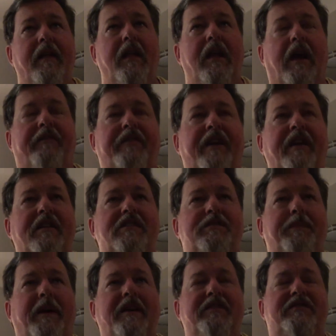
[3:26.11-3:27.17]
If you're going to
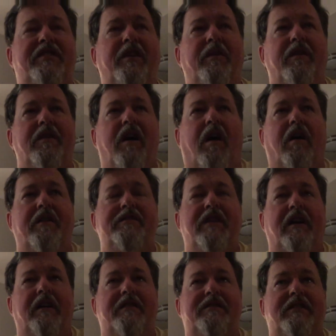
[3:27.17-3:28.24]
spend $200
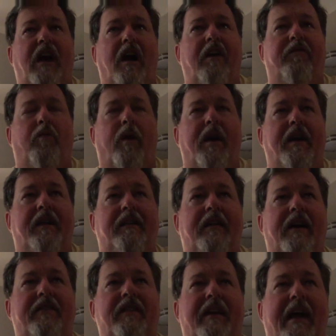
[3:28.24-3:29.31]
on a software and it
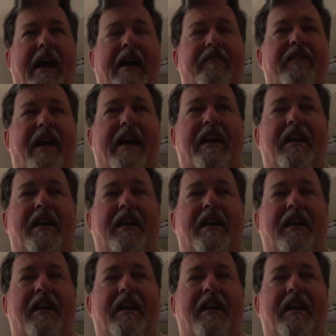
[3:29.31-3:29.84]
doesn't have that,